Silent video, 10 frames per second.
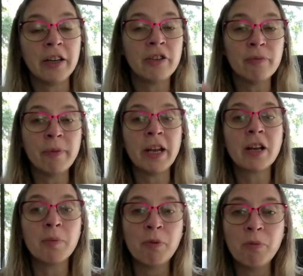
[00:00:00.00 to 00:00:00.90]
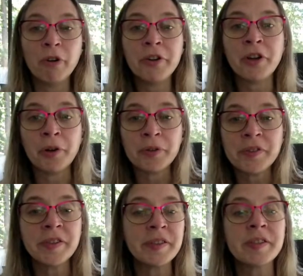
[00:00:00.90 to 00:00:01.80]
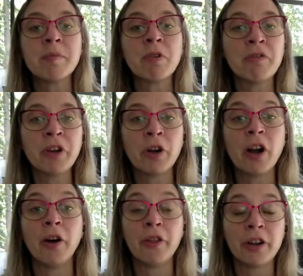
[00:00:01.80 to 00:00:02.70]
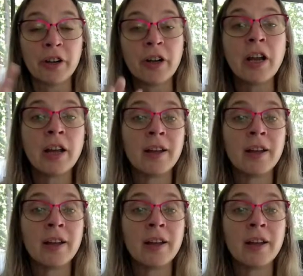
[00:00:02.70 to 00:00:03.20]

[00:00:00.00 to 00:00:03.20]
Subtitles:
you've made a couple more notes in some of your other